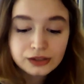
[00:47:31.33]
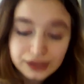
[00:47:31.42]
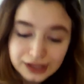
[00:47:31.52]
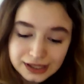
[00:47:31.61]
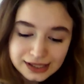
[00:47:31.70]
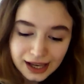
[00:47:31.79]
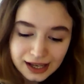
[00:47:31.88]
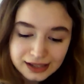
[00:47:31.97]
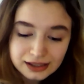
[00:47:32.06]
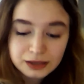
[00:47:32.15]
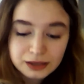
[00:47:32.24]
To this
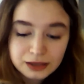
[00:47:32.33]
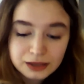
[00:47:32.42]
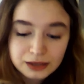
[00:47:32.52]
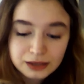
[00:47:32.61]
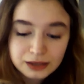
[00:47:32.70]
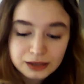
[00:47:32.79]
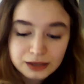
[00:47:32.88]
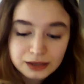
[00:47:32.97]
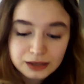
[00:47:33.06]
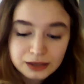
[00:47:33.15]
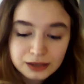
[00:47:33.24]
end, an important step
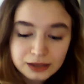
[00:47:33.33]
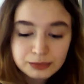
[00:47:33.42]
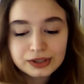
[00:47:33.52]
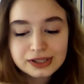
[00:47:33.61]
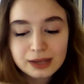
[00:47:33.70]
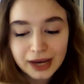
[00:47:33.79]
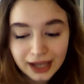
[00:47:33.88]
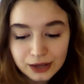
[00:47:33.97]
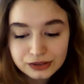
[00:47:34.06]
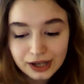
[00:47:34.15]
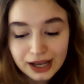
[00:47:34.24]
my country
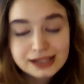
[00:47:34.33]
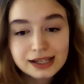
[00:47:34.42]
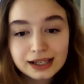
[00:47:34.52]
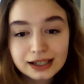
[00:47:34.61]
has taken